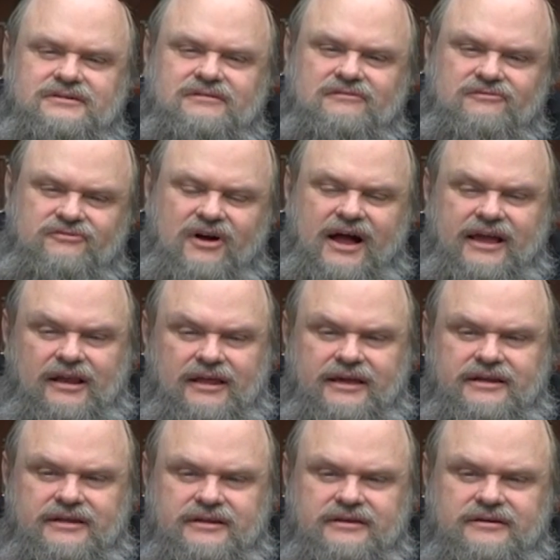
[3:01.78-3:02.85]

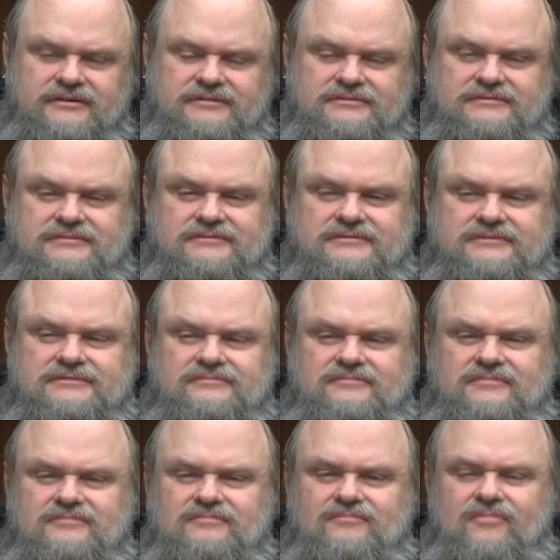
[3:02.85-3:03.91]
violated
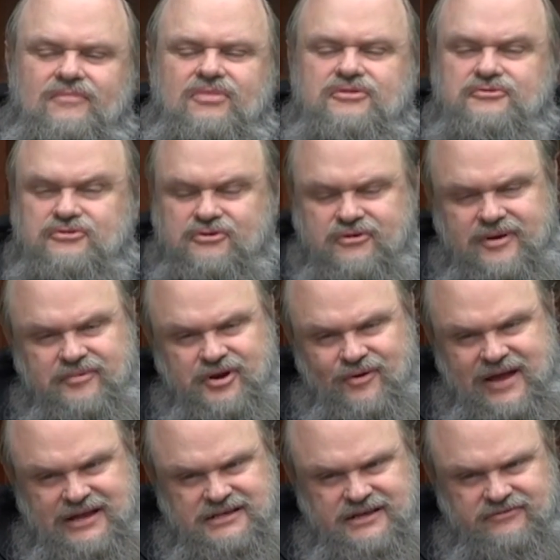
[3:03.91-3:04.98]
through criminal
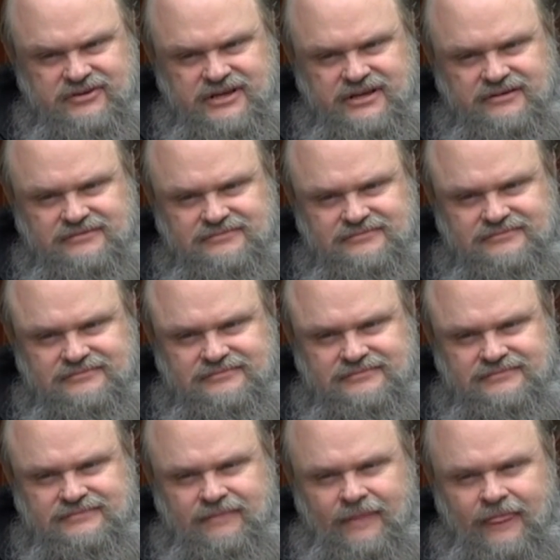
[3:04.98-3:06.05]
activity.
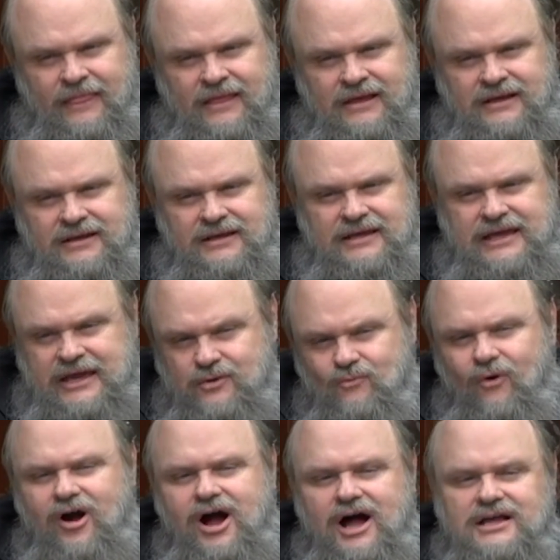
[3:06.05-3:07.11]
It
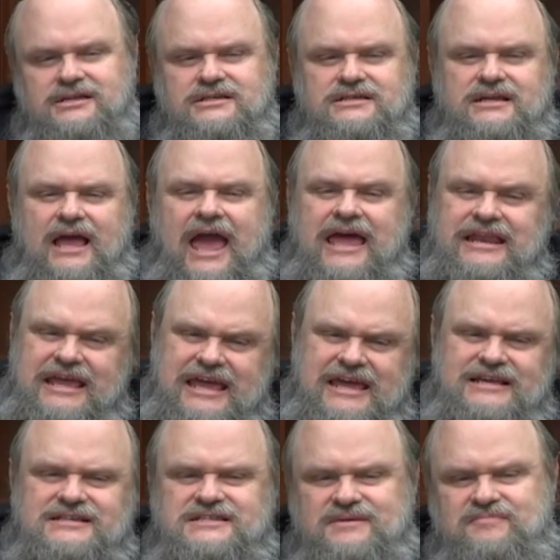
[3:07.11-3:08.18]
was and
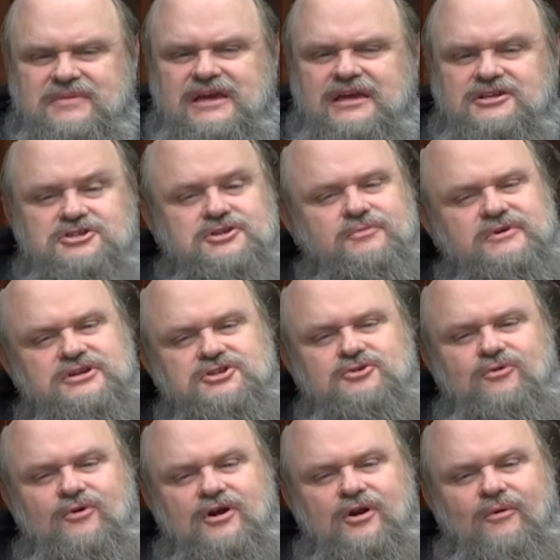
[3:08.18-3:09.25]
is the means to
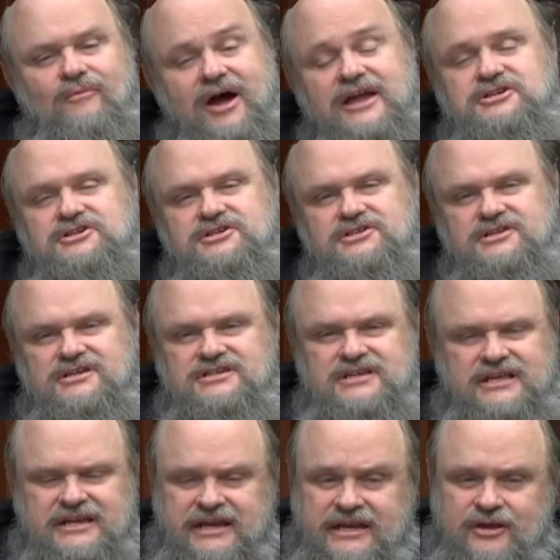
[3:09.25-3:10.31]
restore righteousness
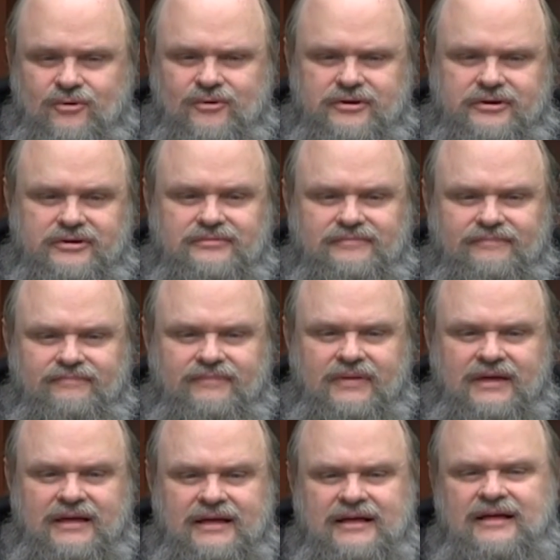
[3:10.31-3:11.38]
in any order.
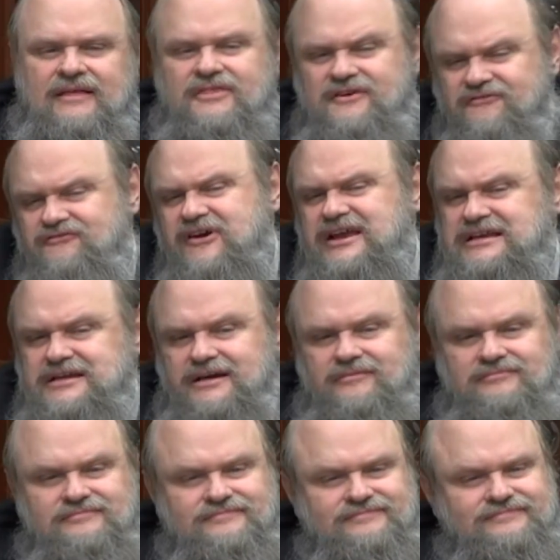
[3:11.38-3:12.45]
The
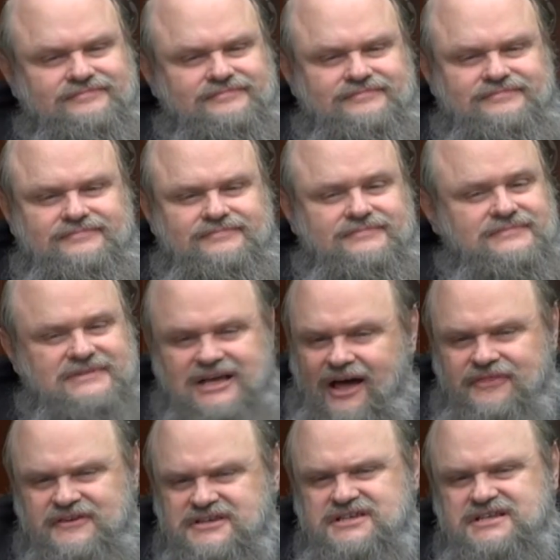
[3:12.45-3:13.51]
victim,
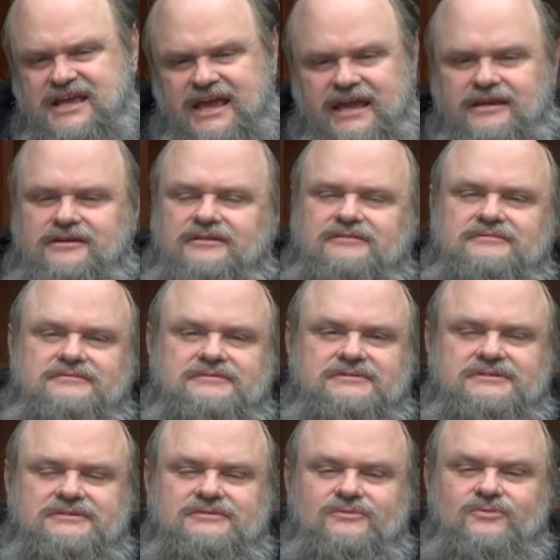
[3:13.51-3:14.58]
not the state,
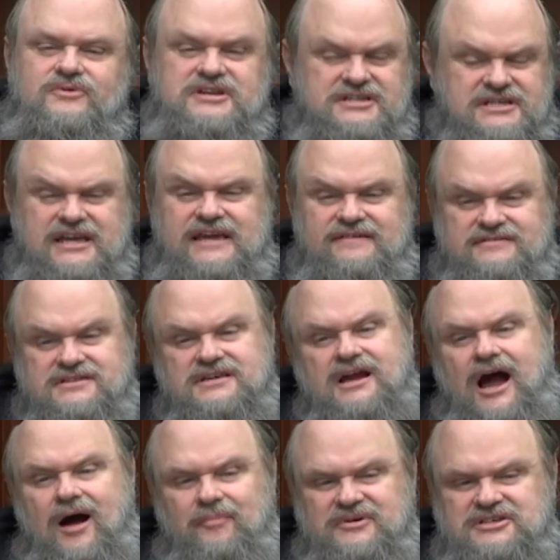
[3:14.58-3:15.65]
receives the
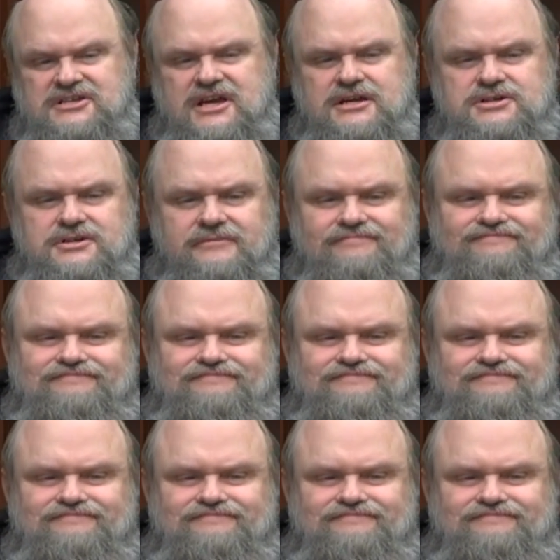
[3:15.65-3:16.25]
compensation.